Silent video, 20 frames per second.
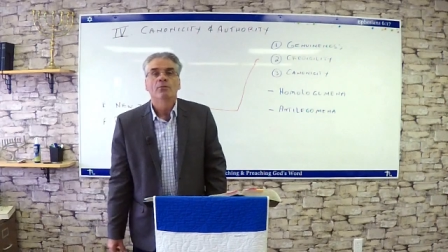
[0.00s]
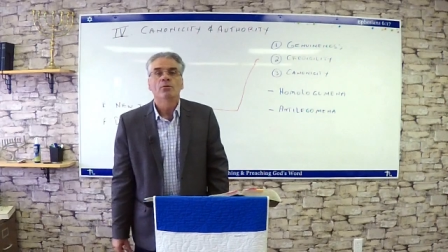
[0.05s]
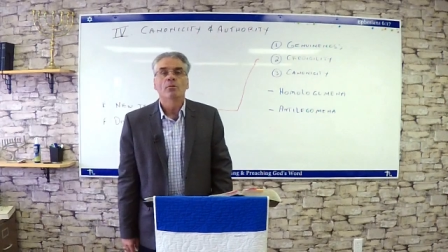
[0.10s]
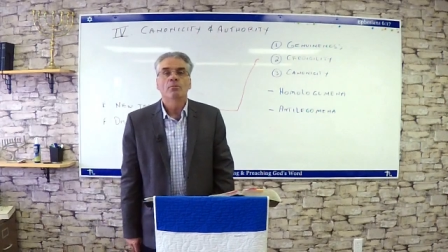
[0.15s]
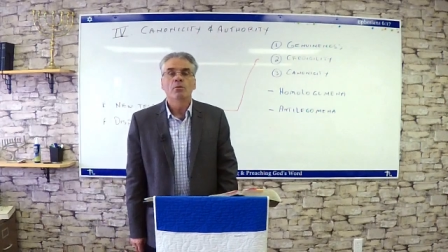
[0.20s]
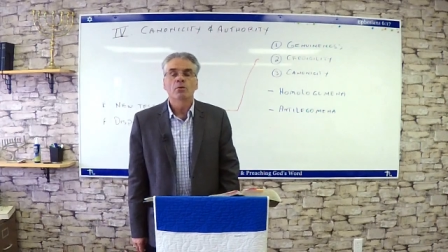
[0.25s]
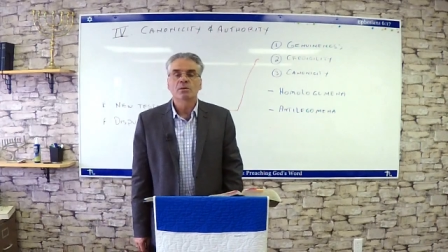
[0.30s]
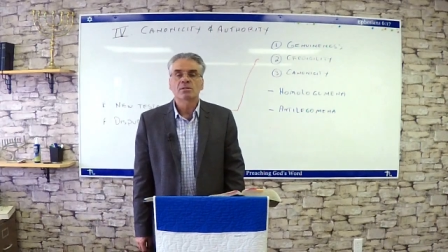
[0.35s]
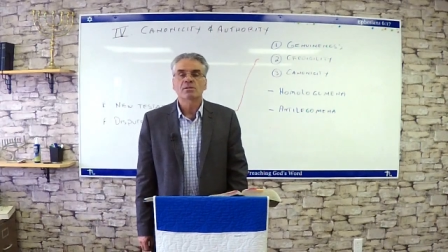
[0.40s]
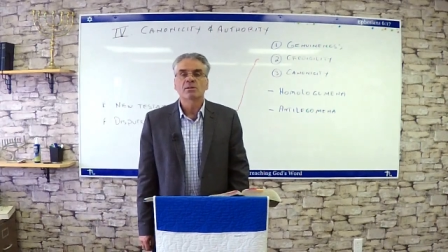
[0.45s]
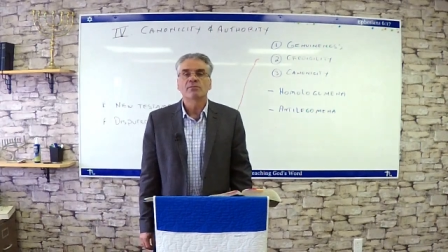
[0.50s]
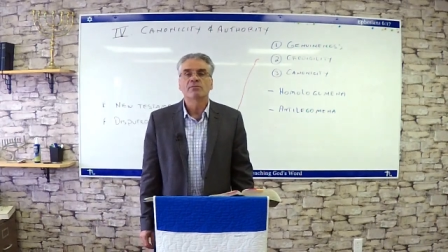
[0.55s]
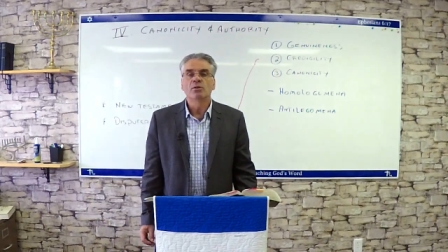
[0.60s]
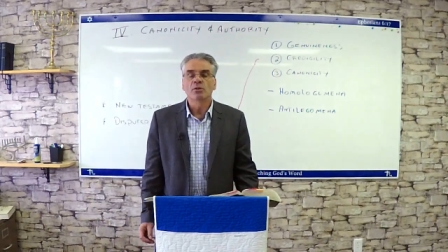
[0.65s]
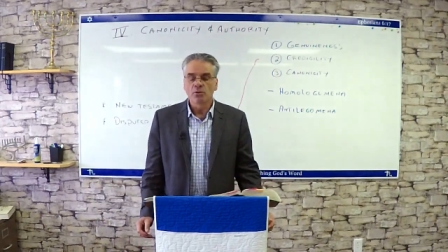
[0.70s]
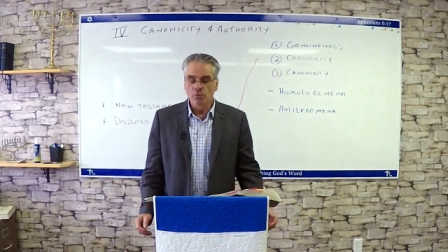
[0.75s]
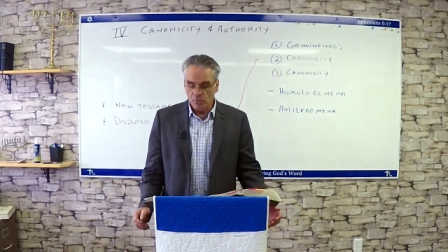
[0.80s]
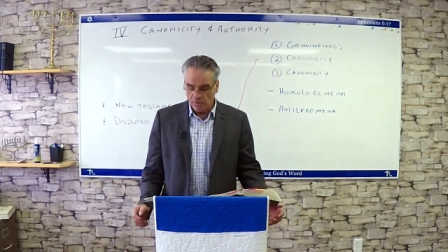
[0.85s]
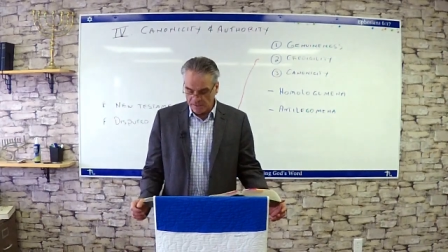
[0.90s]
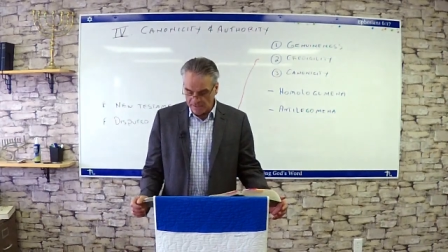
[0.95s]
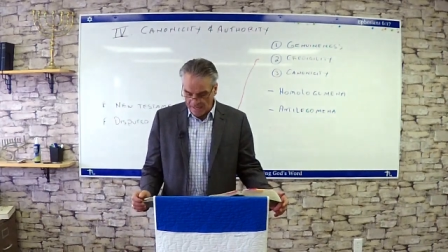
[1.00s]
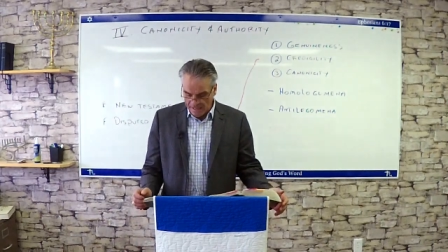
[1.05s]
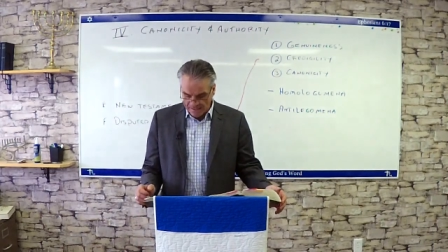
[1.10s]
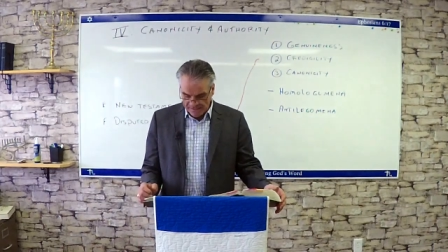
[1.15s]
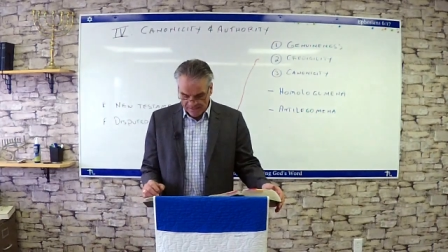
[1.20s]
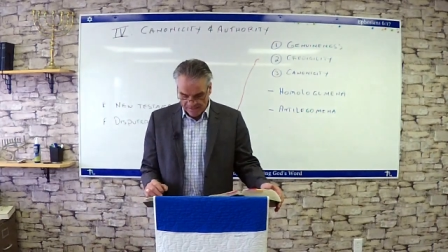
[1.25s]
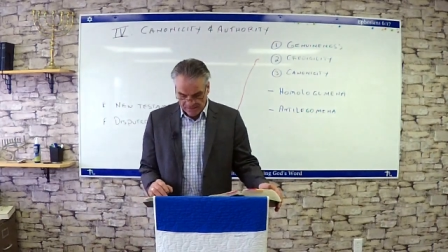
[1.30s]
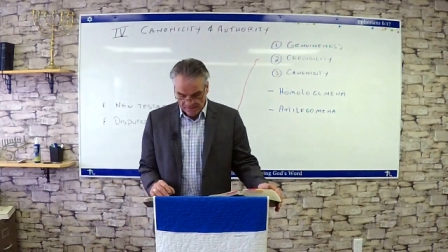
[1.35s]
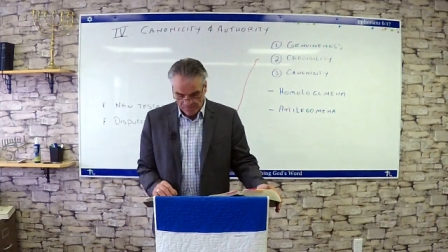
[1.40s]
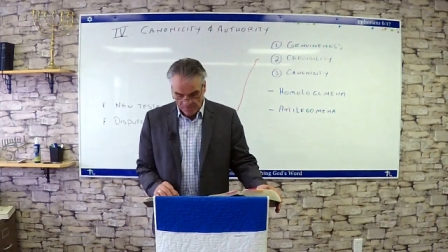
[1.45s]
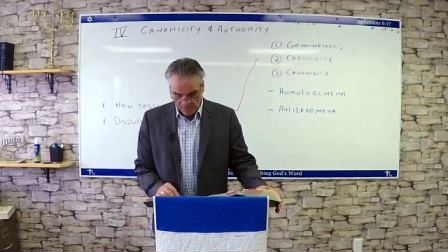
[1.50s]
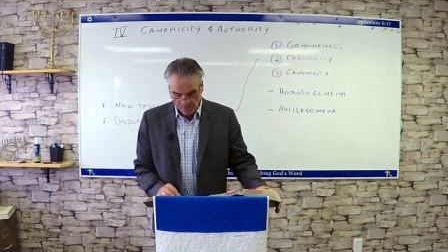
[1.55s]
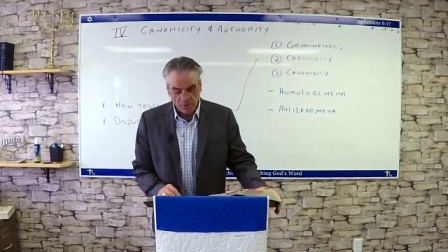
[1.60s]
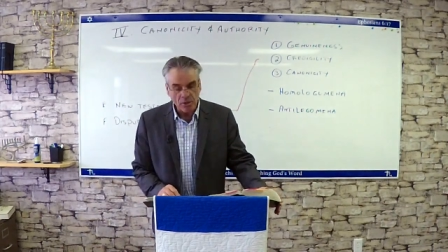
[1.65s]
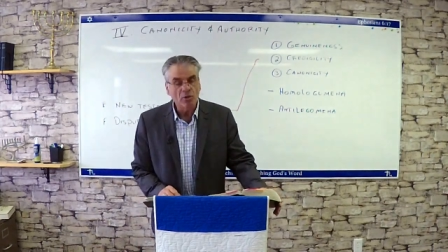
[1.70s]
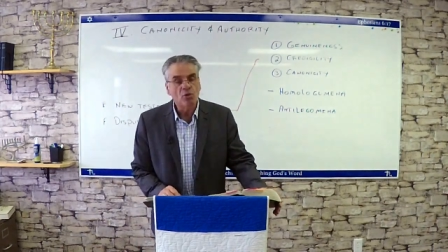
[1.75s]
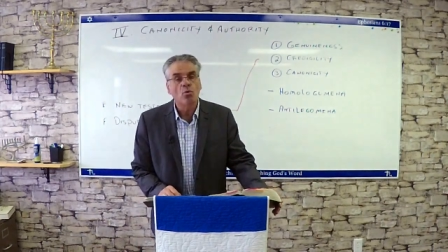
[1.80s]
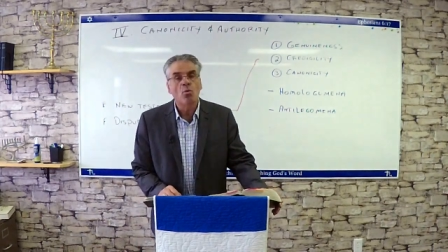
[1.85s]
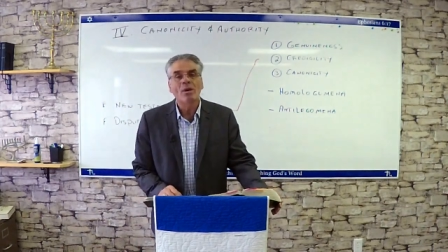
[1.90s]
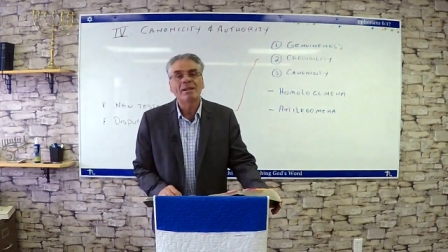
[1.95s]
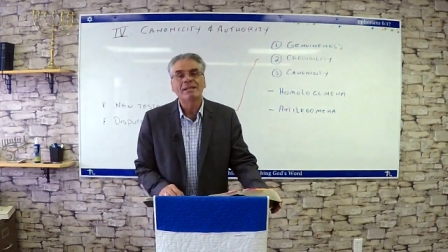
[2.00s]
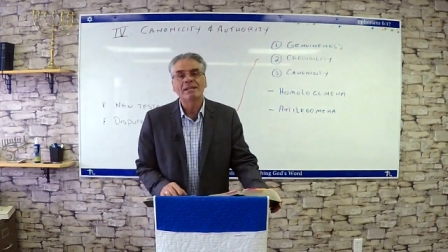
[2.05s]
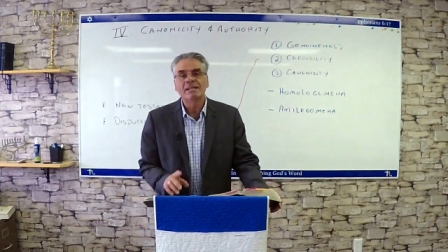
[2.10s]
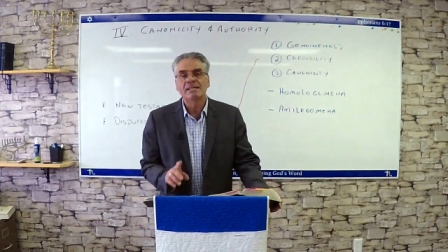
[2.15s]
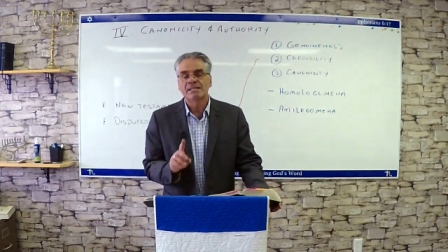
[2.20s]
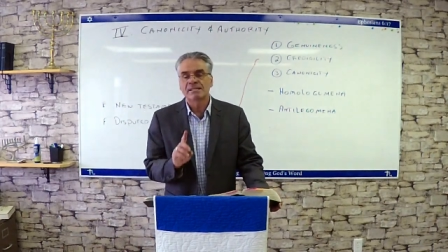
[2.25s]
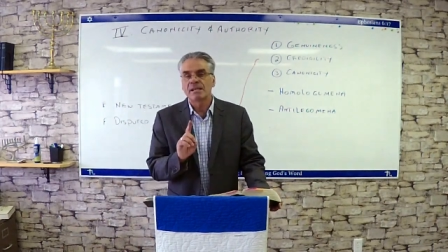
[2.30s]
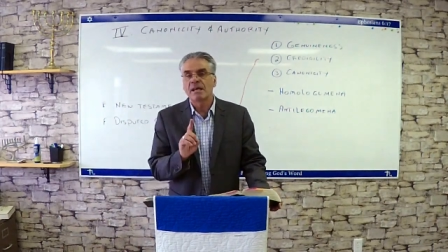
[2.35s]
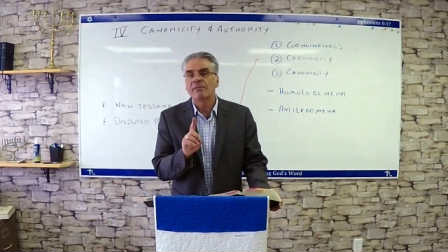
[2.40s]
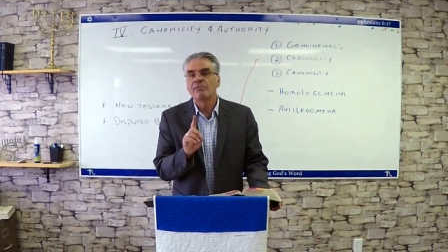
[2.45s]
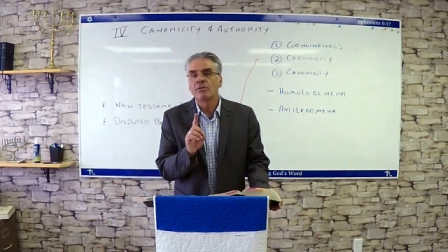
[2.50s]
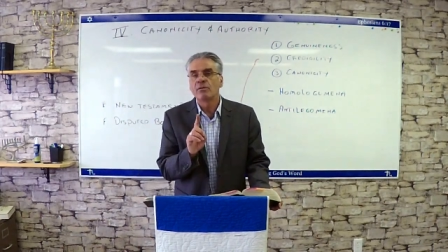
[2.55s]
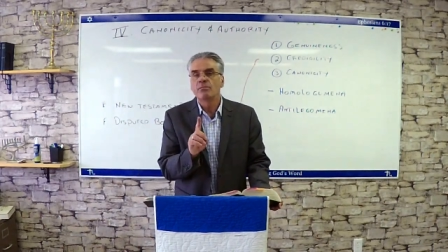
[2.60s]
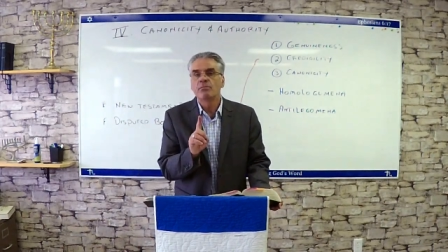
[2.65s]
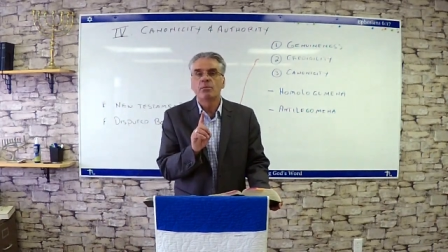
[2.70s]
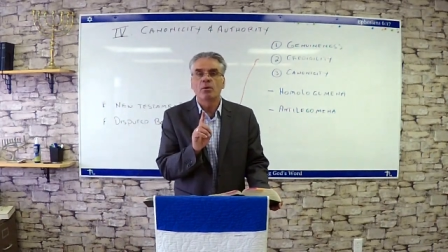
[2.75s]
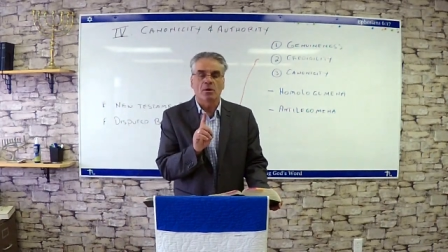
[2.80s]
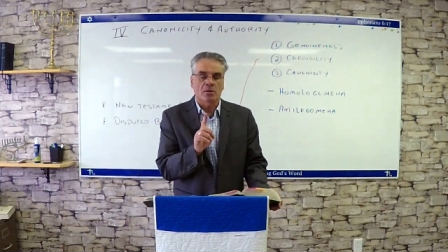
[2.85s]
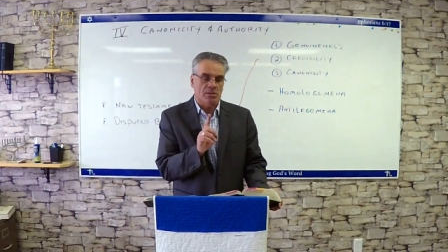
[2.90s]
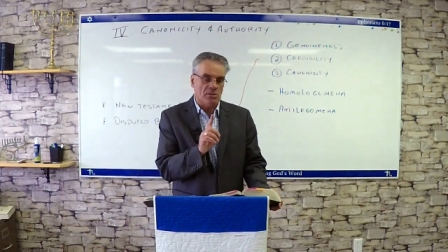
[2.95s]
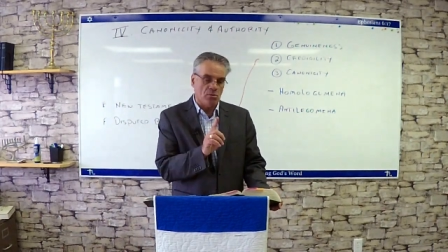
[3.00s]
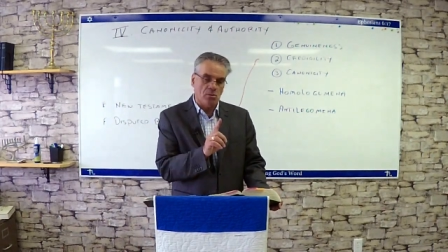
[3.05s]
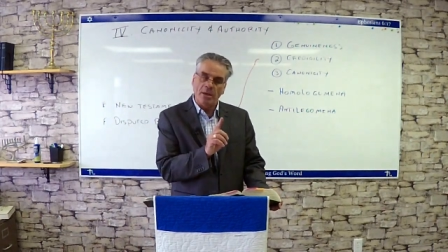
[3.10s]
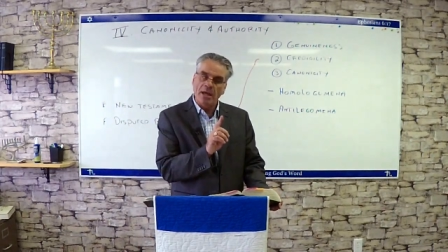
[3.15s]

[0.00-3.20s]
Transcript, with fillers: the books of the New Testament, the 27 books.